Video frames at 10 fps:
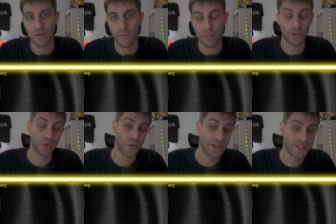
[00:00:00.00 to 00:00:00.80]
maybe
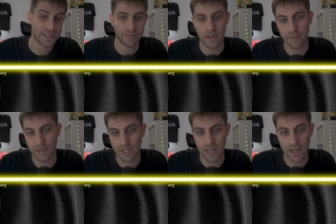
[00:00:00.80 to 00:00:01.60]
two years,
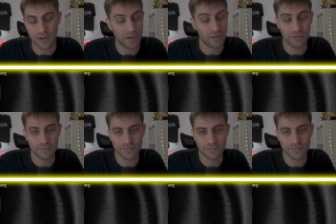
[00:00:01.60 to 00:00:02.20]
maybe, I don't know.